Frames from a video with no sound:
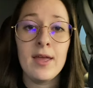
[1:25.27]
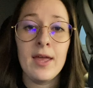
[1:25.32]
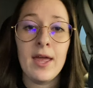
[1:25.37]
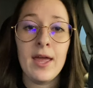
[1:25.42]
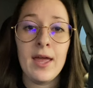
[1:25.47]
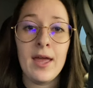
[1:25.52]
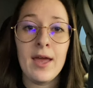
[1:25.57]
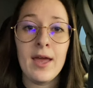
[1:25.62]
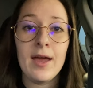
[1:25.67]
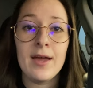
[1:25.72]

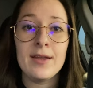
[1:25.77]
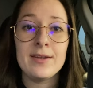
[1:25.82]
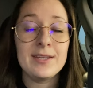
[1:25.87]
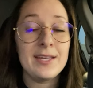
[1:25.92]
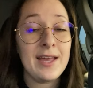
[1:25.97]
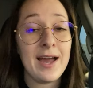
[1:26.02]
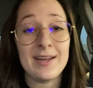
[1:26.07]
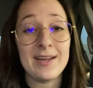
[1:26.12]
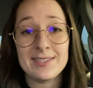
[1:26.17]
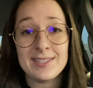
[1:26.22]
And
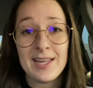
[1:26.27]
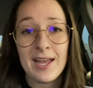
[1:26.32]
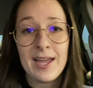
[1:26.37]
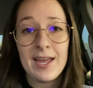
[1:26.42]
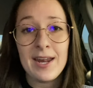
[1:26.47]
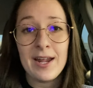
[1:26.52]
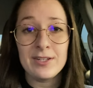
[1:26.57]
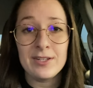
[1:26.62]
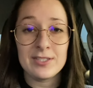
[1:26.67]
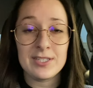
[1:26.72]
yeah,
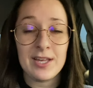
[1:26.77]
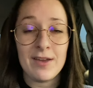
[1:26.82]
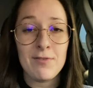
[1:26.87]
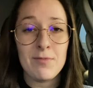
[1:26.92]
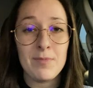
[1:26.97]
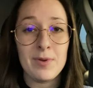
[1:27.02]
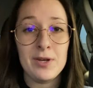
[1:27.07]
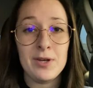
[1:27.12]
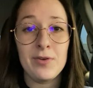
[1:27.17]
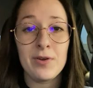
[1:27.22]
second, I just
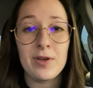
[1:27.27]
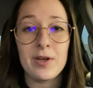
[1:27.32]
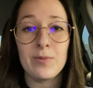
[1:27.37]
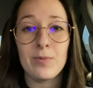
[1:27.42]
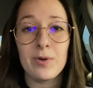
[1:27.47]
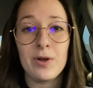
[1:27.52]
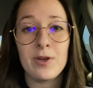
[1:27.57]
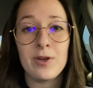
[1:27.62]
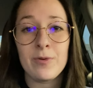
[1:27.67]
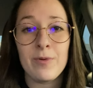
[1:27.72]
haven't been to a
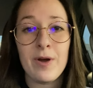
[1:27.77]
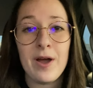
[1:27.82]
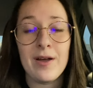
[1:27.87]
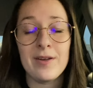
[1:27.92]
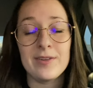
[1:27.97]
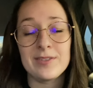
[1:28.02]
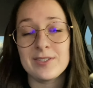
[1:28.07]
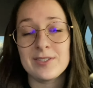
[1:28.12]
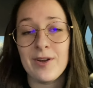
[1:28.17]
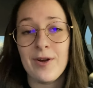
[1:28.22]
Goodwill in a
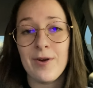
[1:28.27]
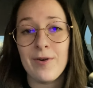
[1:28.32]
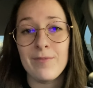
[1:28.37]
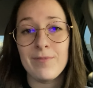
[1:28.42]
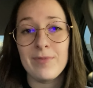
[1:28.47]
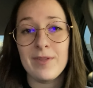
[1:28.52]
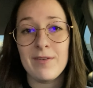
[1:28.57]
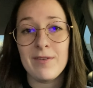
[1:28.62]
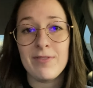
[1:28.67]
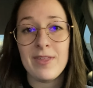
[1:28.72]
while, so
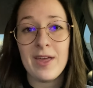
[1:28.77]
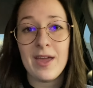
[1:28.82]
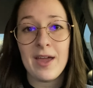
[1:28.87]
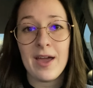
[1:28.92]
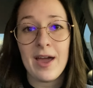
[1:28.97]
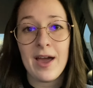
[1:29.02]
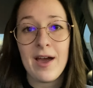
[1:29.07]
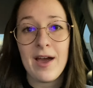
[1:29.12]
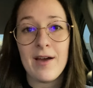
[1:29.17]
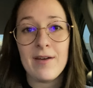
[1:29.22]
if they
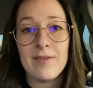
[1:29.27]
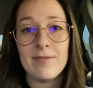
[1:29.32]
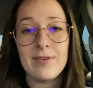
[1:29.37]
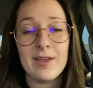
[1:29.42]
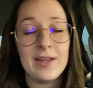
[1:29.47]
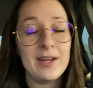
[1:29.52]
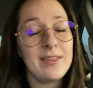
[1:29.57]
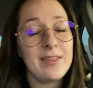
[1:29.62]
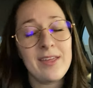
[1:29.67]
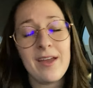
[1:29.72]
have
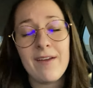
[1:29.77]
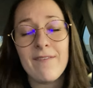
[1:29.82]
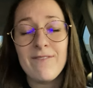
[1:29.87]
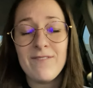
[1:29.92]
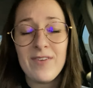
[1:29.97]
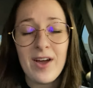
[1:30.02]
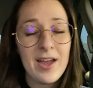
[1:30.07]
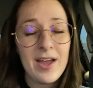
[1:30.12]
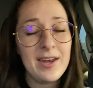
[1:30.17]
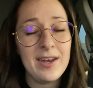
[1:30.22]
anything
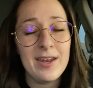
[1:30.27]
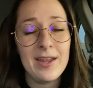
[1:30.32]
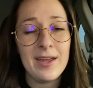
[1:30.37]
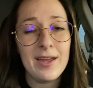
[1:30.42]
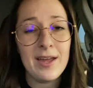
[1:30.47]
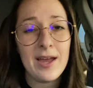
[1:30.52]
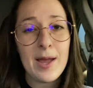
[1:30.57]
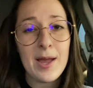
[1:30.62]
fun,